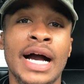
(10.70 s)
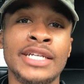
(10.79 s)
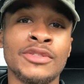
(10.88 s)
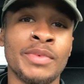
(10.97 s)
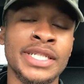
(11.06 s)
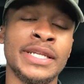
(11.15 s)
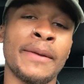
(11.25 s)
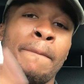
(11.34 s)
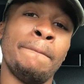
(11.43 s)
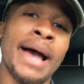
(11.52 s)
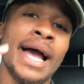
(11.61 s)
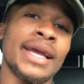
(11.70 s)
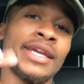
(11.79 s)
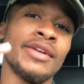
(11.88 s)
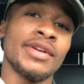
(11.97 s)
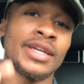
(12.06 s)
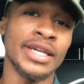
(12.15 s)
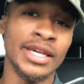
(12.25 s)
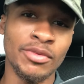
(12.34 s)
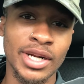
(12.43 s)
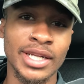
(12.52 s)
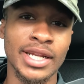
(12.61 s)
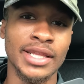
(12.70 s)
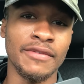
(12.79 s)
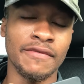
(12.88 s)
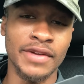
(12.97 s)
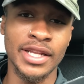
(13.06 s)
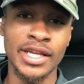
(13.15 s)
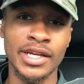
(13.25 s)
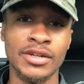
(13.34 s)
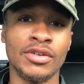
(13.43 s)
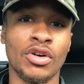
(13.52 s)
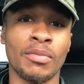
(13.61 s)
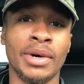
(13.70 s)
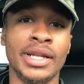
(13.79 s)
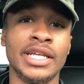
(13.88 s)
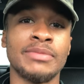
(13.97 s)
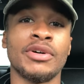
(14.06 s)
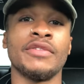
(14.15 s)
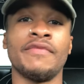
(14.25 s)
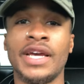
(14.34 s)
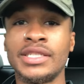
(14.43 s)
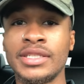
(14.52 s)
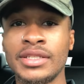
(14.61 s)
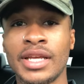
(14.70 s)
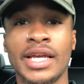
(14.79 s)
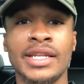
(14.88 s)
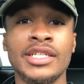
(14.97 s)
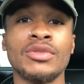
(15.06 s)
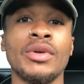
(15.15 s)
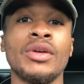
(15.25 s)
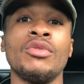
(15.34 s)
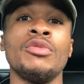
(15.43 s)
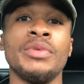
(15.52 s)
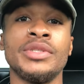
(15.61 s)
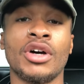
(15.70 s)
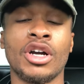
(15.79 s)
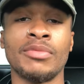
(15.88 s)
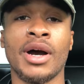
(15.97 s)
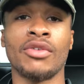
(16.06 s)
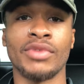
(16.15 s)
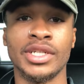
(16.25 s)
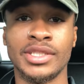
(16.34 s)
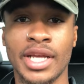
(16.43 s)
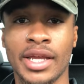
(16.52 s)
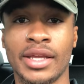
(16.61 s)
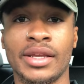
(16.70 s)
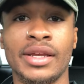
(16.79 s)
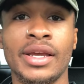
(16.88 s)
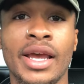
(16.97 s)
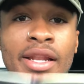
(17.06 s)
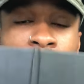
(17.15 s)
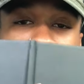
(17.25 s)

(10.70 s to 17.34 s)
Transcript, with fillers: guys? Wheezy back here again with another video on Monday's Motivation, and this week we'll be talking about risk-taking. And